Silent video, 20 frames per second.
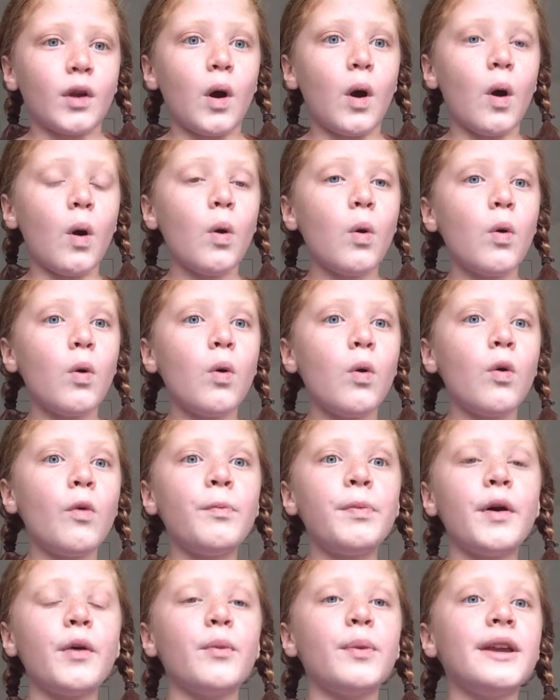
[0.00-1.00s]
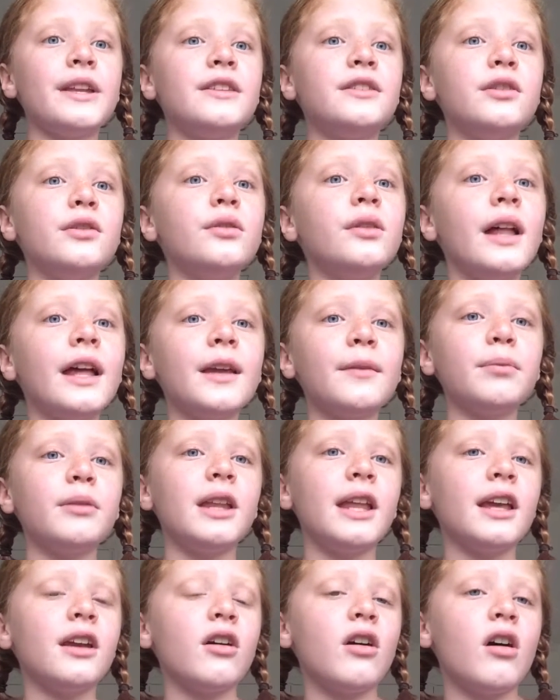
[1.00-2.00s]
oh, but we do like
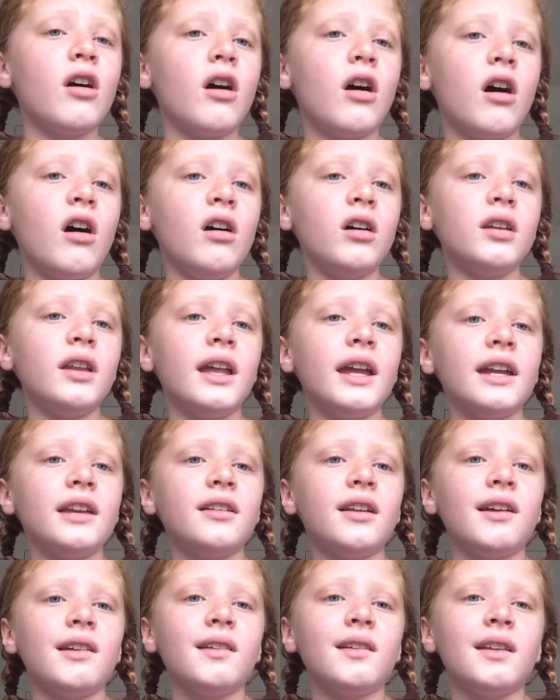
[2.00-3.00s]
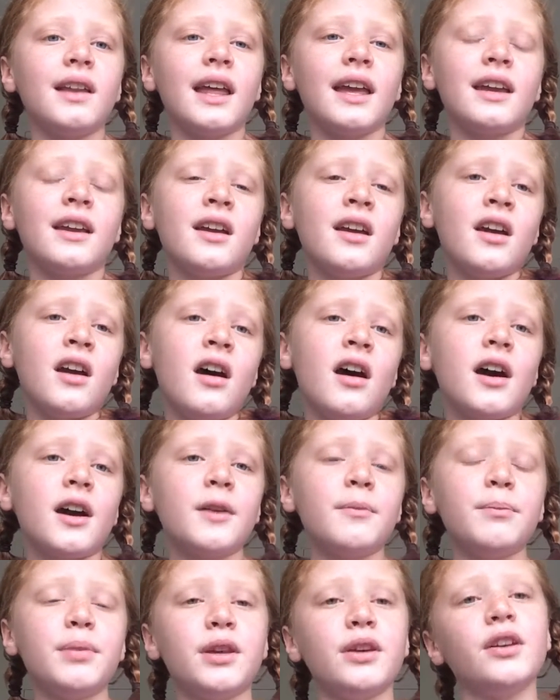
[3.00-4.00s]
playing online, like a
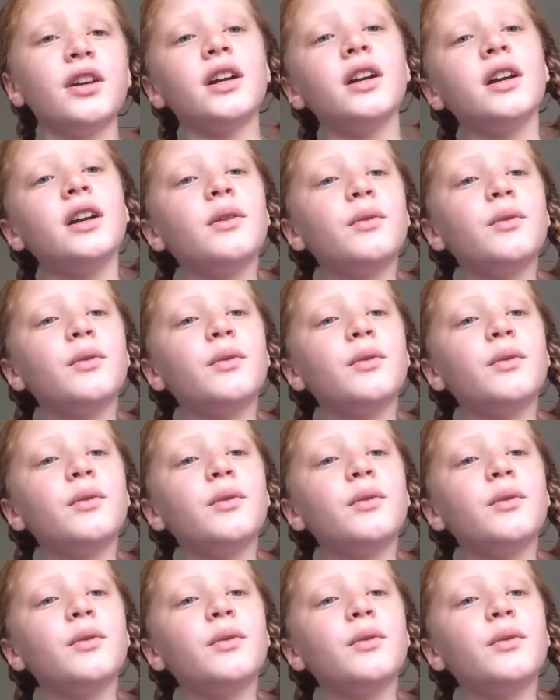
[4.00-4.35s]
computer,